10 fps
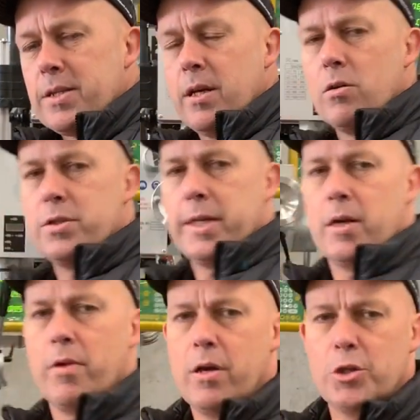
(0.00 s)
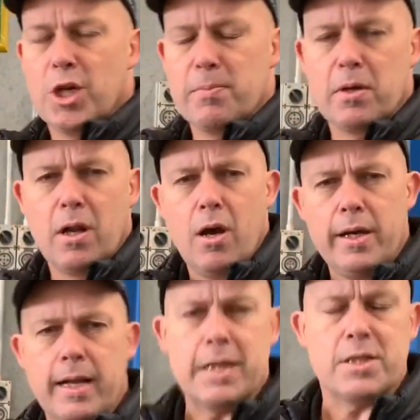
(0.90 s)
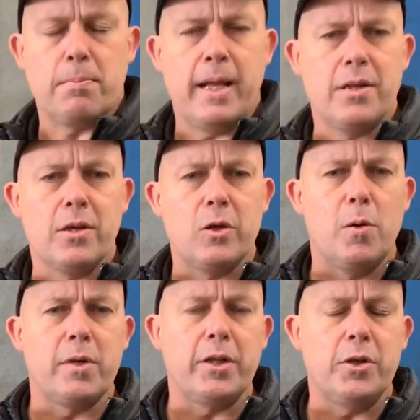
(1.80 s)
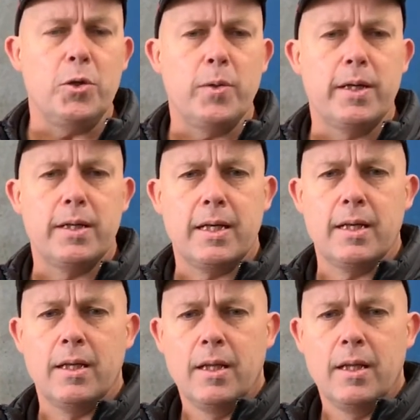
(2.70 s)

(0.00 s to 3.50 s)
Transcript: XL DRO, jump online, assetplant.com.au, and uh,